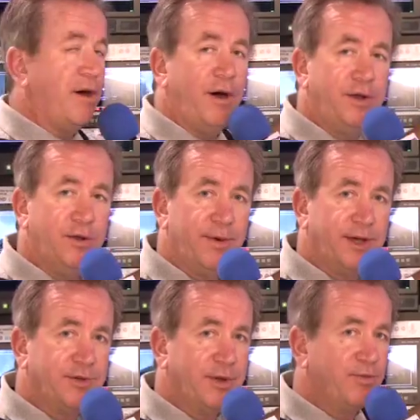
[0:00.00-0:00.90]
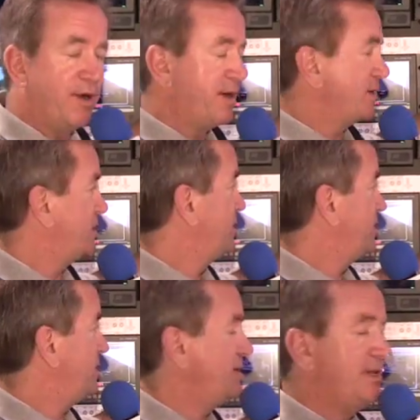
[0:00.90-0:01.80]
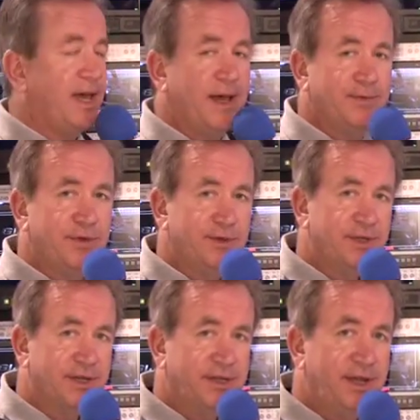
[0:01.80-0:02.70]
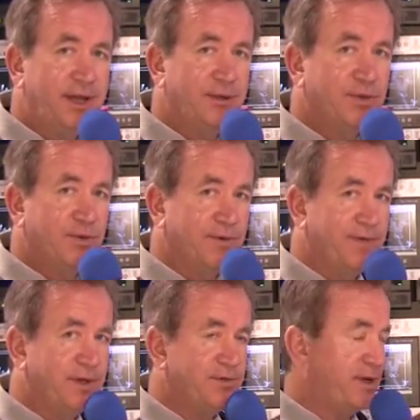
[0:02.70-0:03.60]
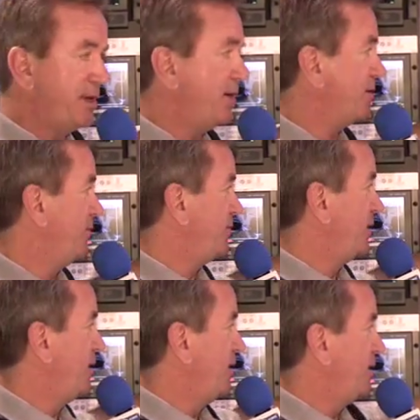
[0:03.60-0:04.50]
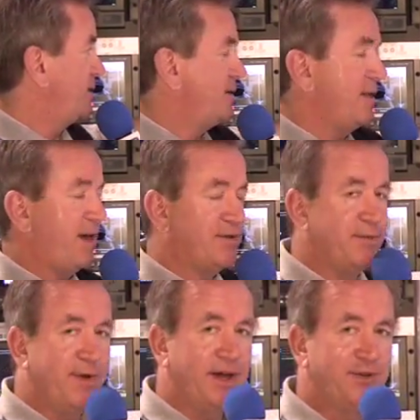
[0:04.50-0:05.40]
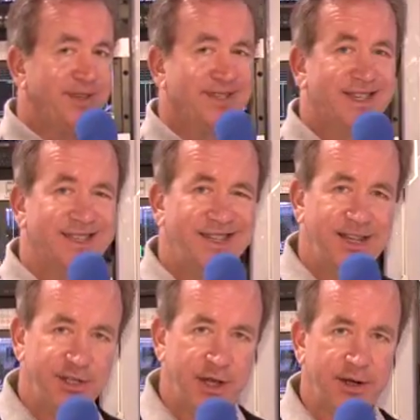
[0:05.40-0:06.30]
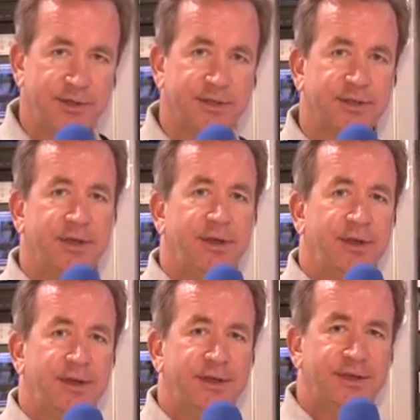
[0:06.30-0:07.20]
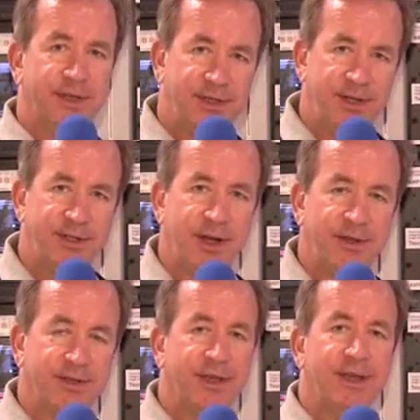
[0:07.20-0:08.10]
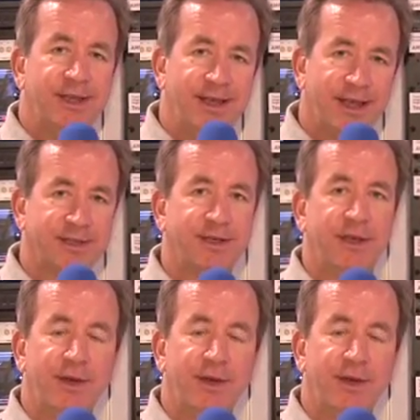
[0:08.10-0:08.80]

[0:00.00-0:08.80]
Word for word: audio monitoring products. This is the AMP216, which we're featuring here. This allows for monitoring 16 channels. 16 channels? Yes